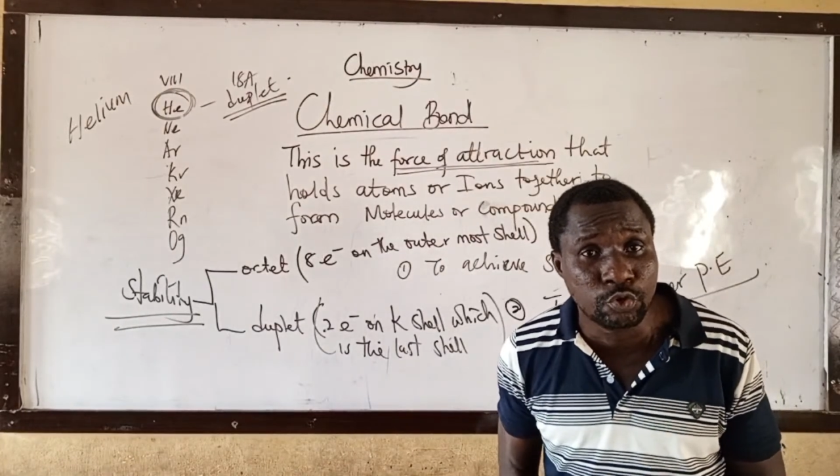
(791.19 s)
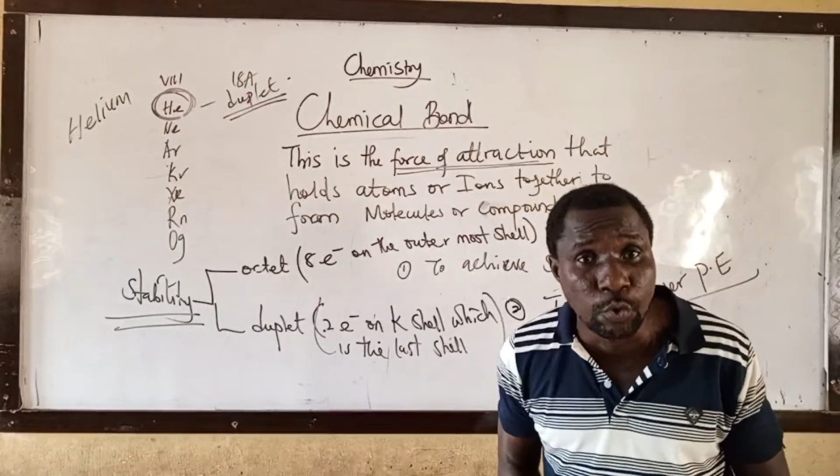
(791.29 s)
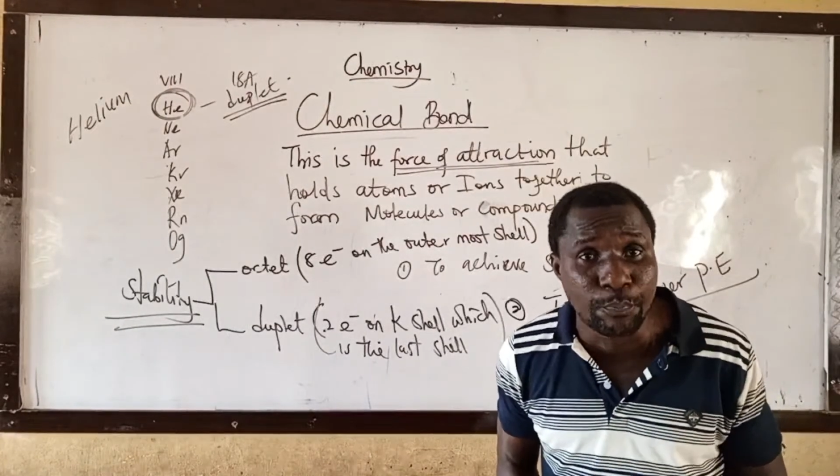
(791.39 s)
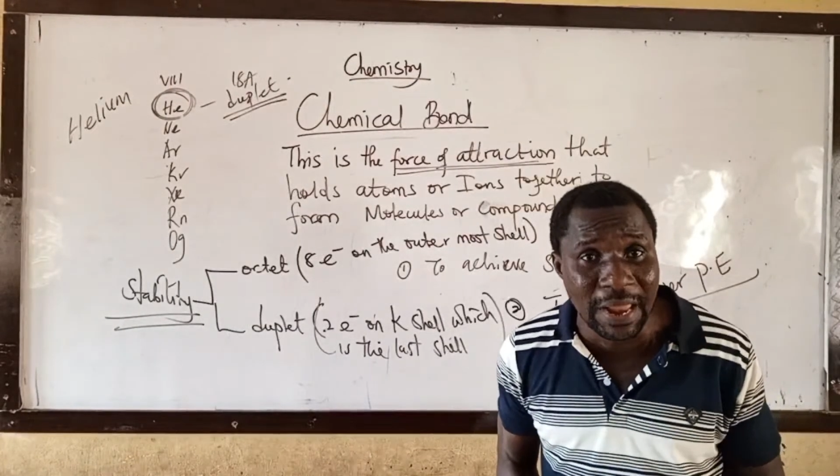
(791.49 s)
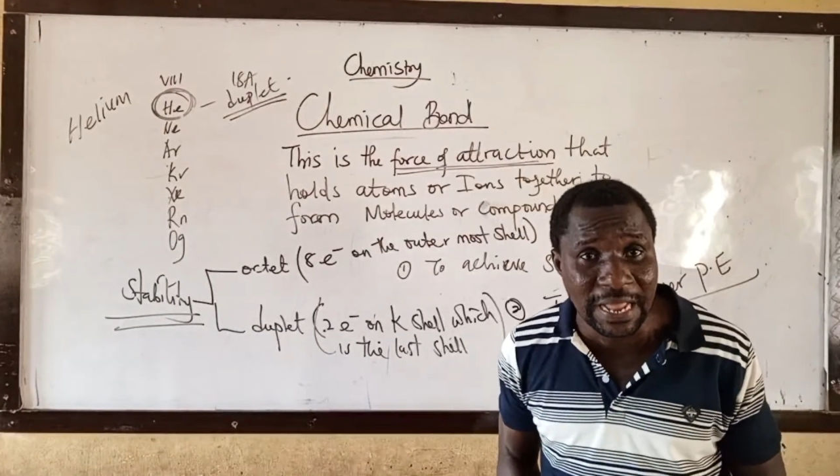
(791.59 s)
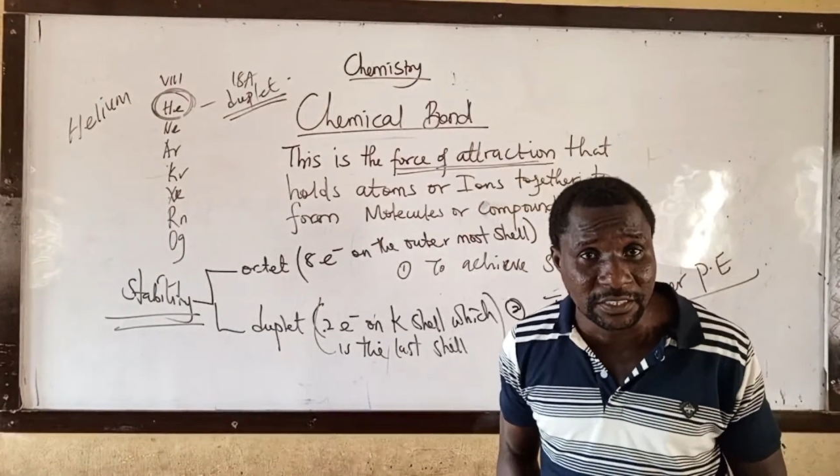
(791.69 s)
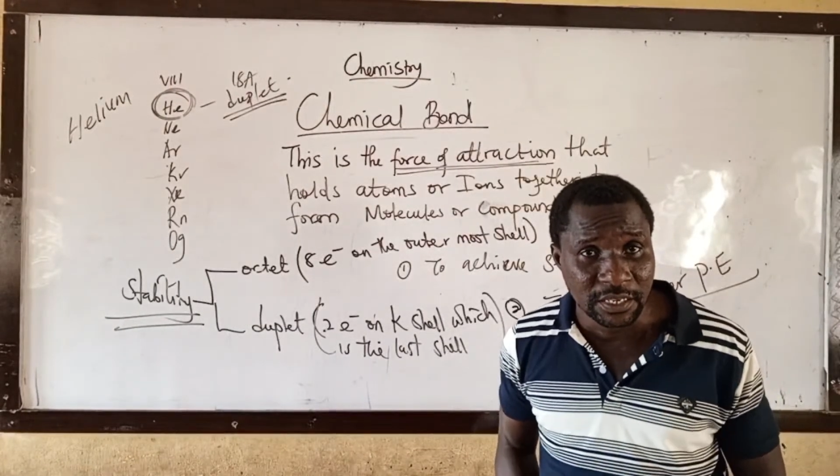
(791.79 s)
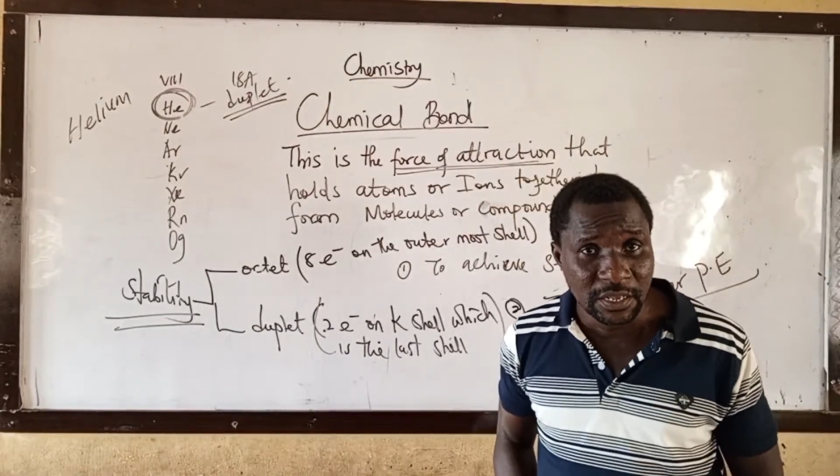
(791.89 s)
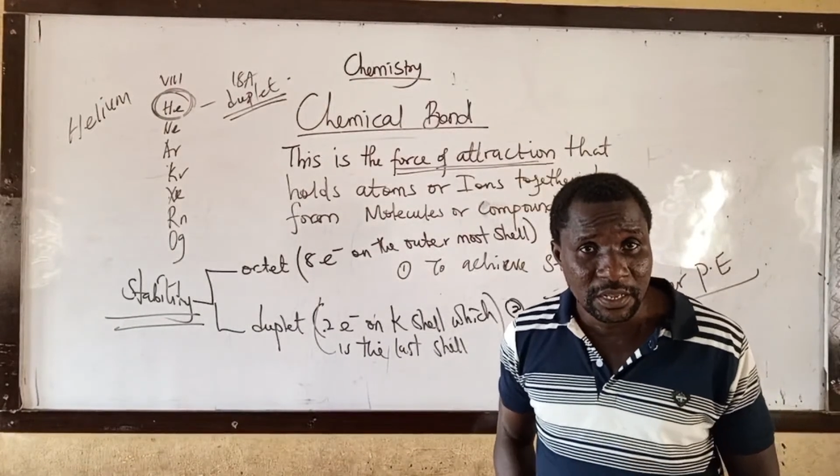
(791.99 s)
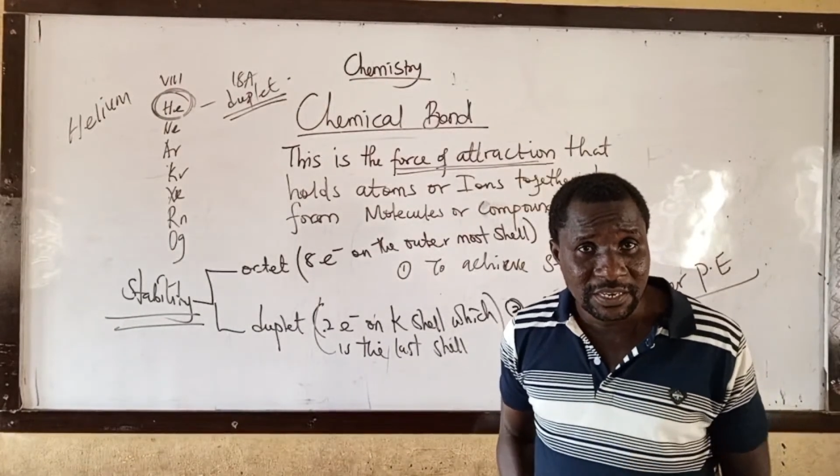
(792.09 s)

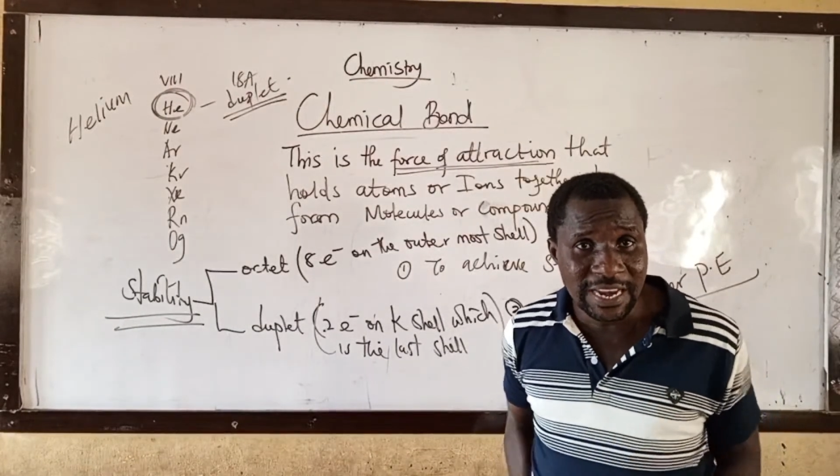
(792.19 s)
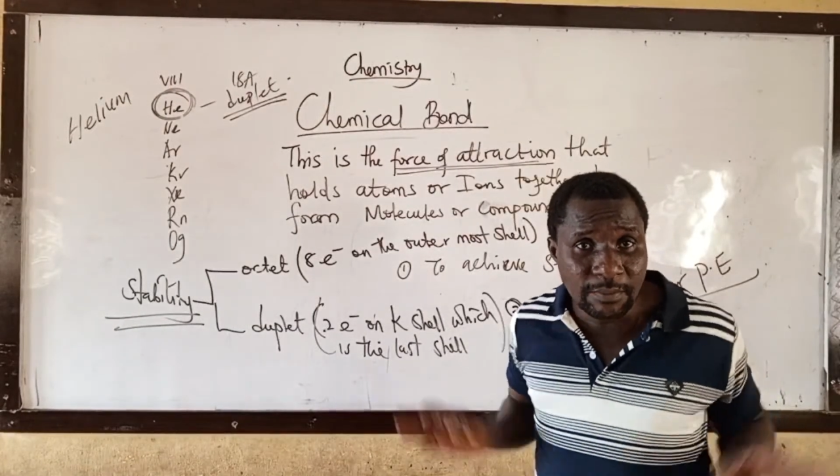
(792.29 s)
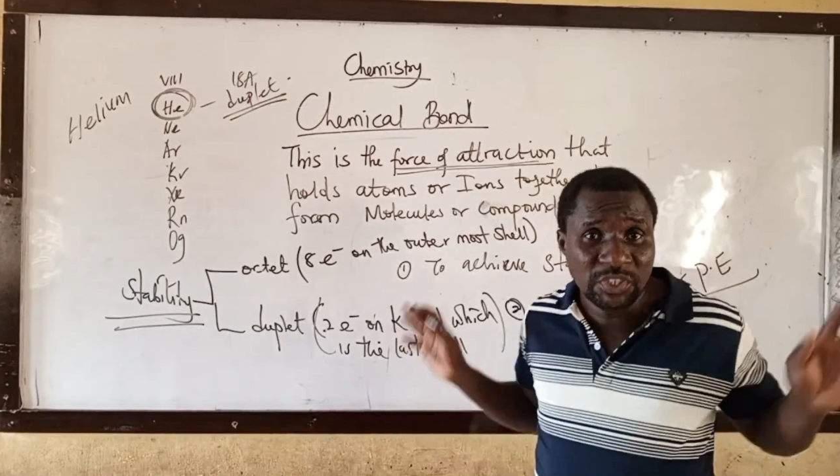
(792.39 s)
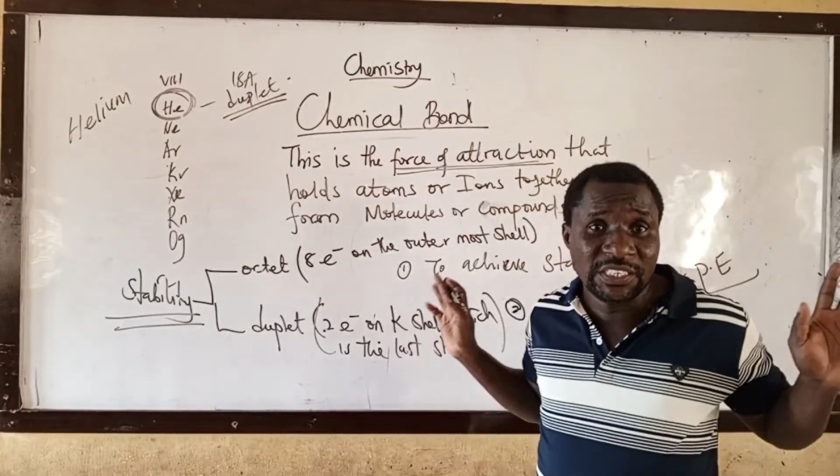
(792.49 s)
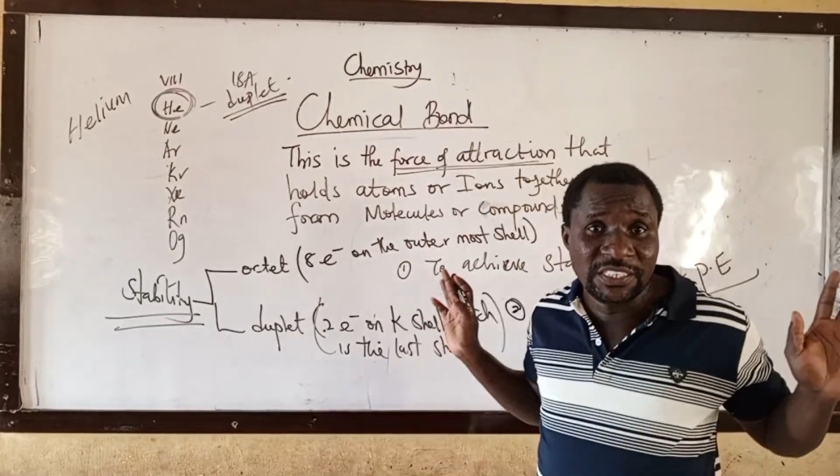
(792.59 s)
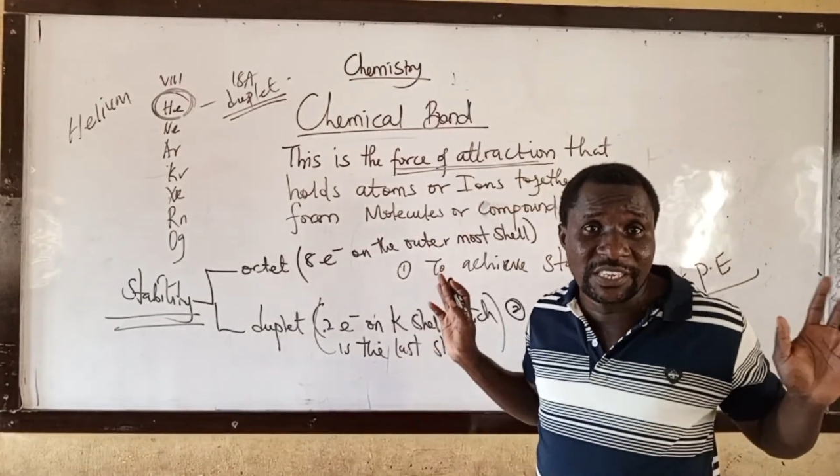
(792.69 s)
Duplex. That means it's